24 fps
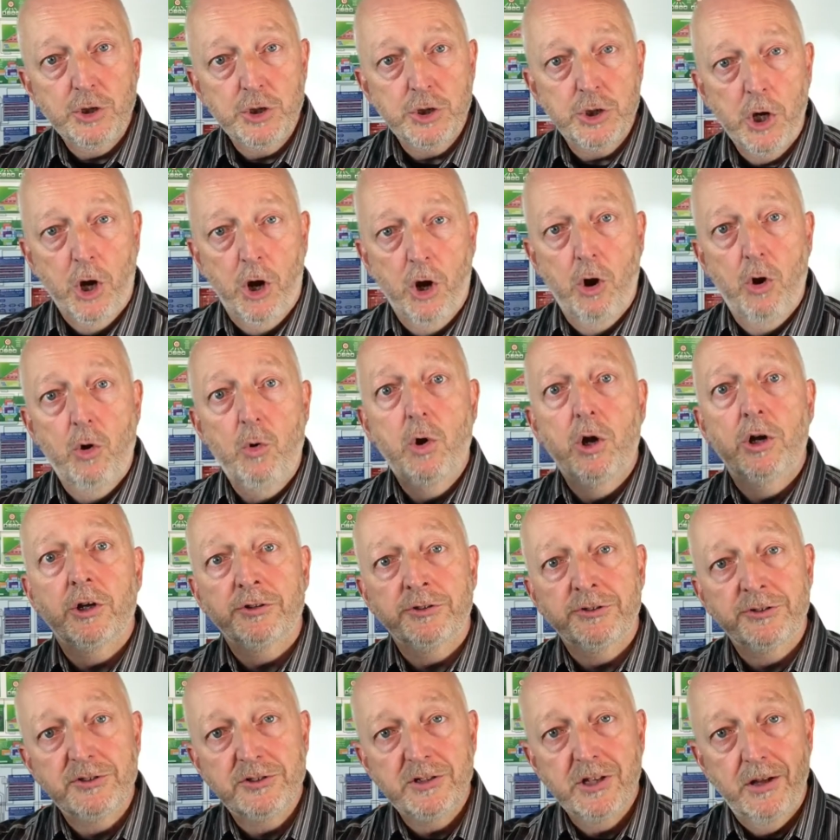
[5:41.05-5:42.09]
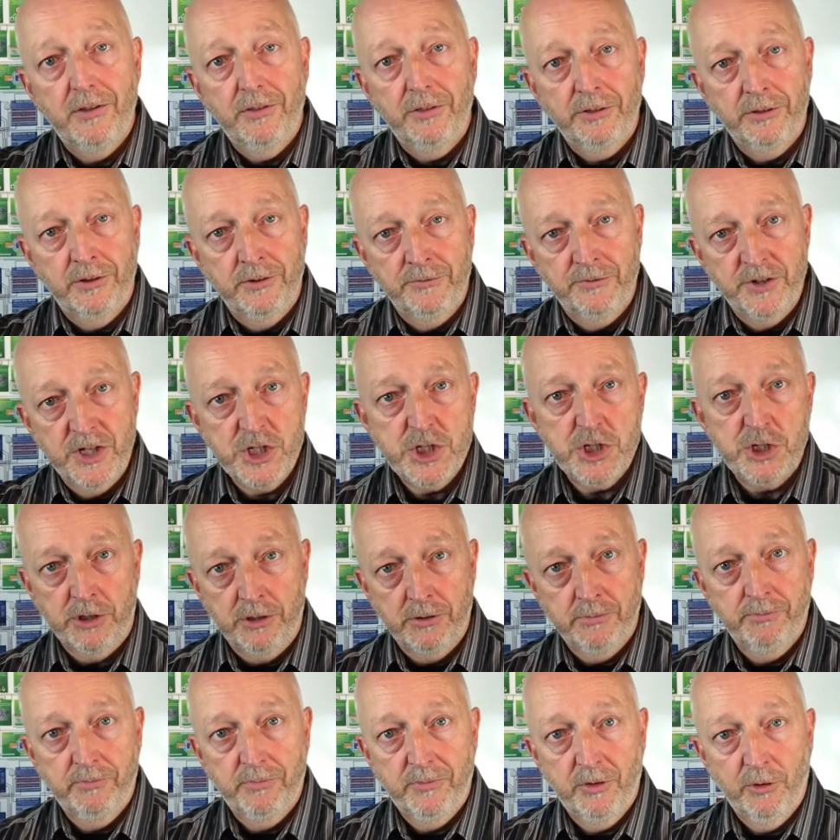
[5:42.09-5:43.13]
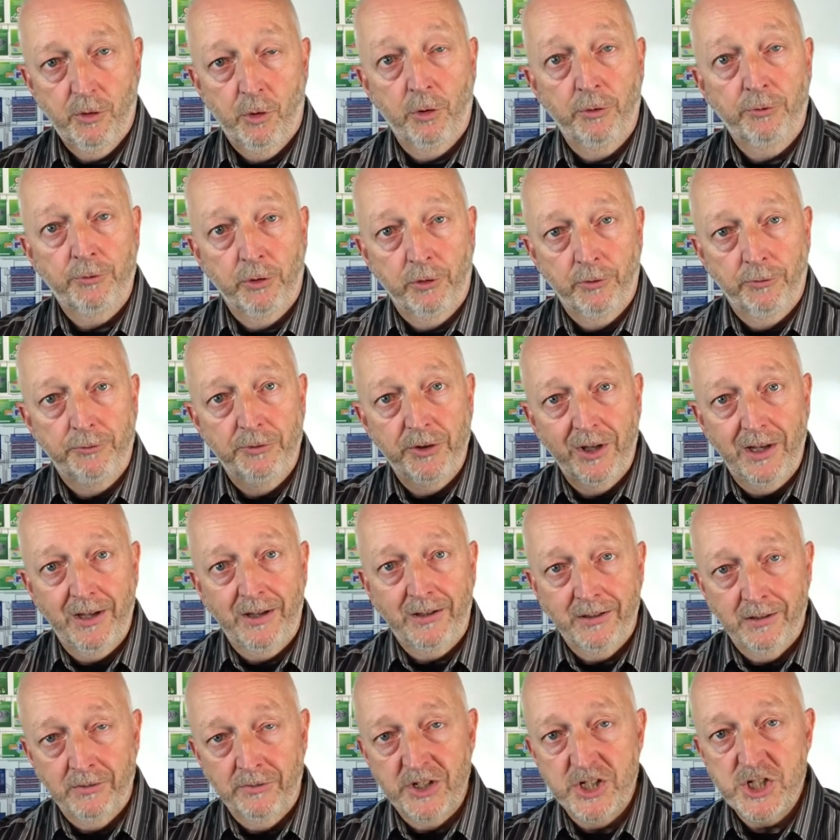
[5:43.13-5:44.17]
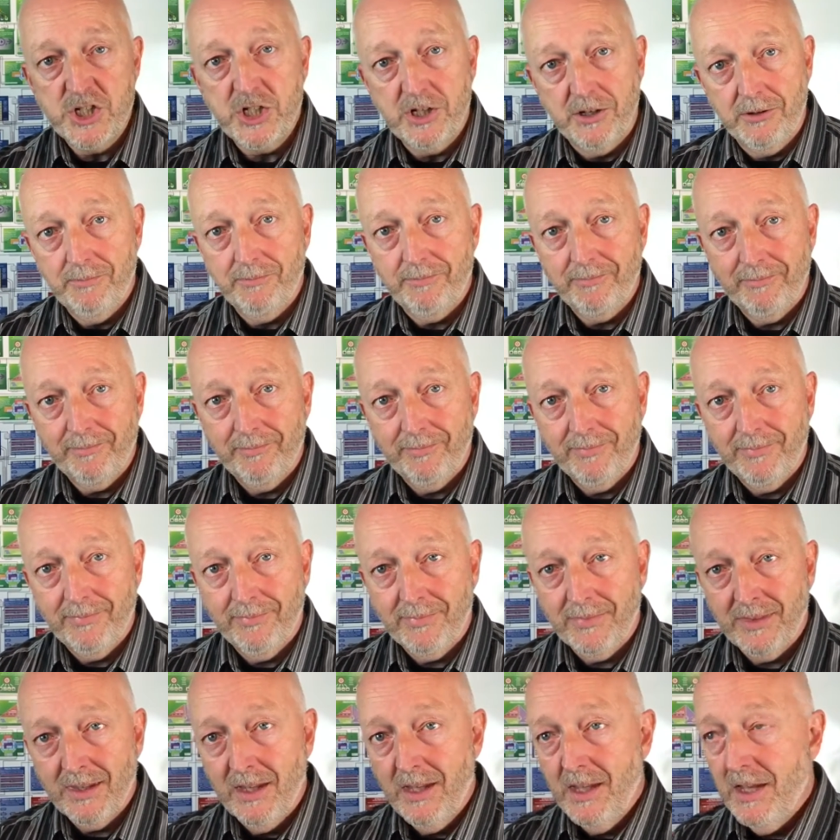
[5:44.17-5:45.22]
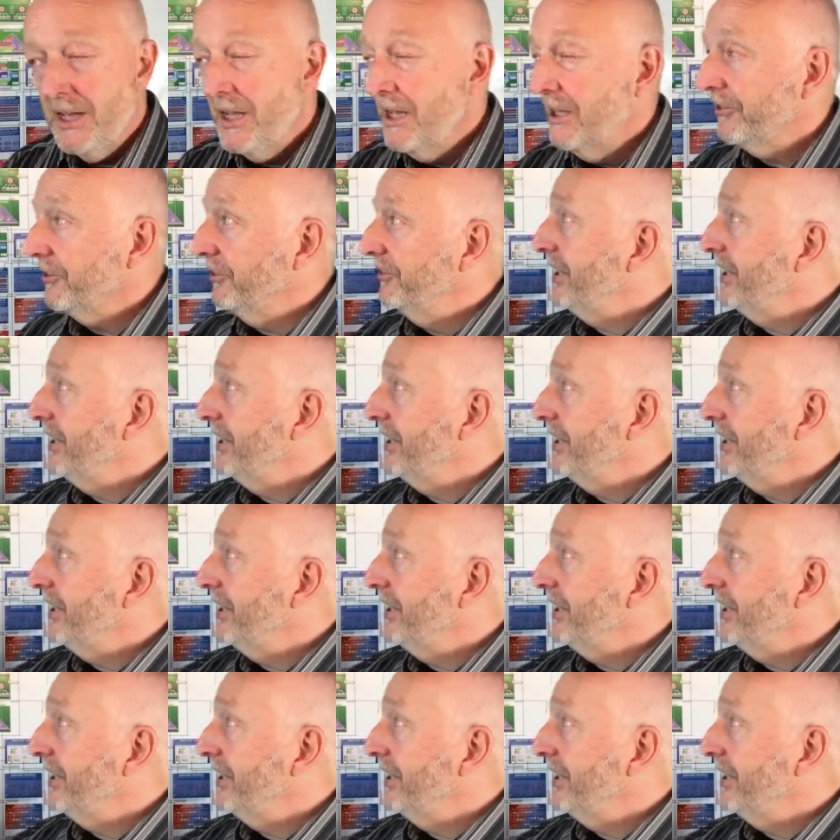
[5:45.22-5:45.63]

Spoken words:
towards the vision or fulfilling the vision. So